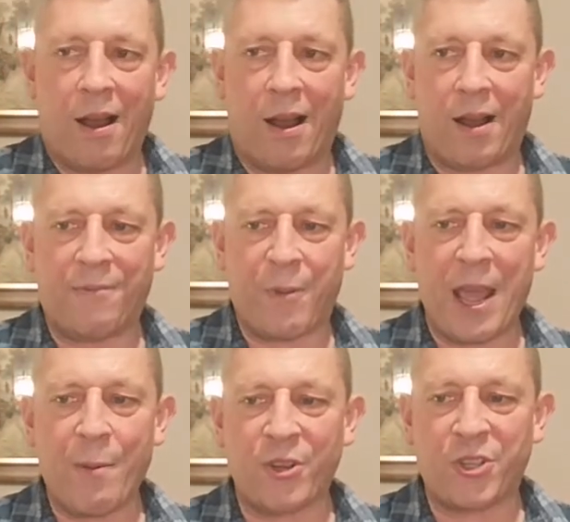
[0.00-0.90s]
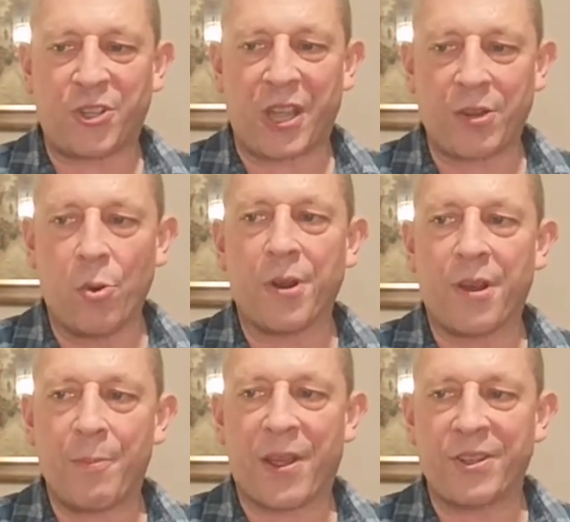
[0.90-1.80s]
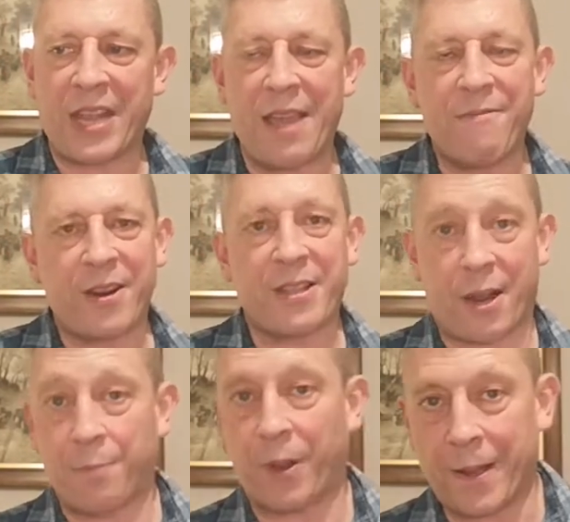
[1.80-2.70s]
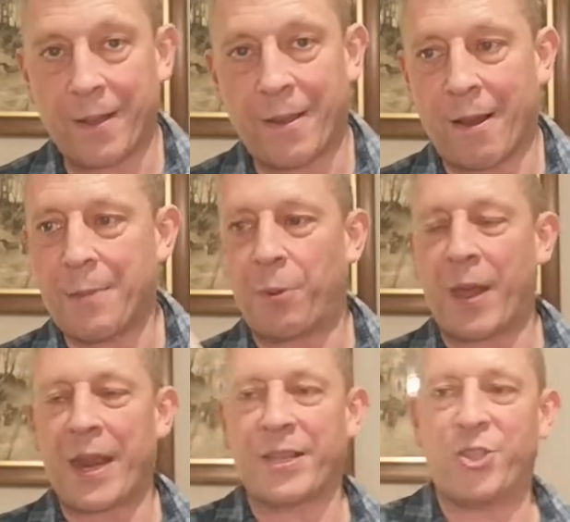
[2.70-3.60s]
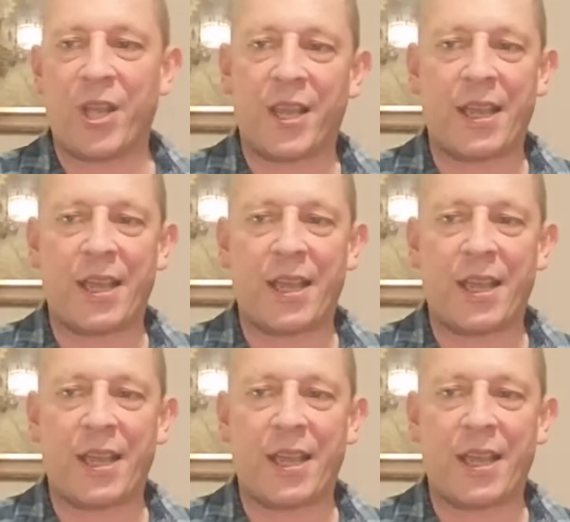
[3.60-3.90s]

I've pretty much just ignored that because every triplet that I play in a jig,